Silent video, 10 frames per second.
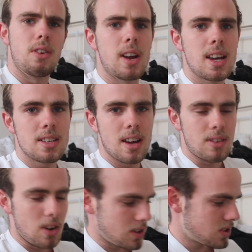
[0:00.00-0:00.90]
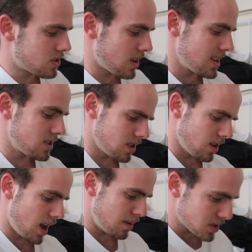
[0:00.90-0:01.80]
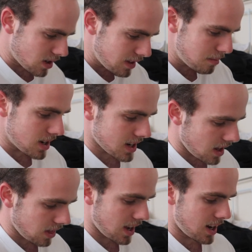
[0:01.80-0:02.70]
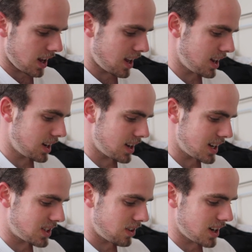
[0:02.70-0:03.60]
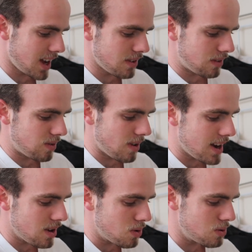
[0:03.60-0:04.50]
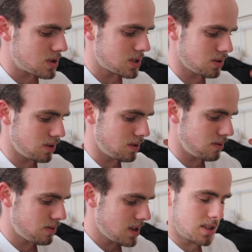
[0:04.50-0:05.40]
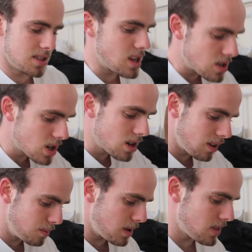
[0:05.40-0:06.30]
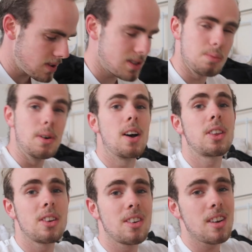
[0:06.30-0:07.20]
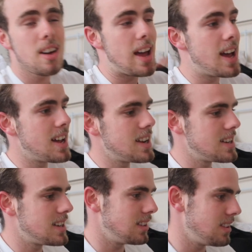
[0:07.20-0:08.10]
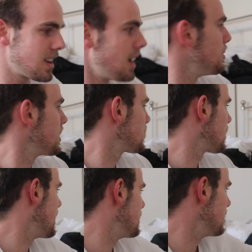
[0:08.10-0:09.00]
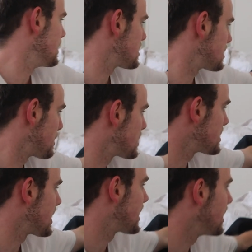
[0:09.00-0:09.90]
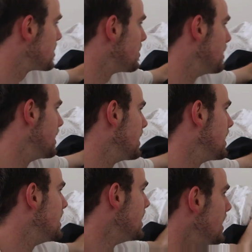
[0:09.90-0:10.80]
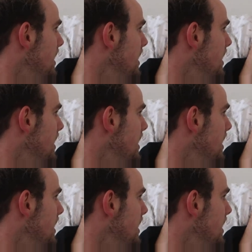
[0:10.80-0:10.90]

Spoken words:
4 days I've gone straight. So I'm slowly working at that, and I don't have a real sort of decision on whether it's worth it or not. And look, I want to try and do this as much as I can to really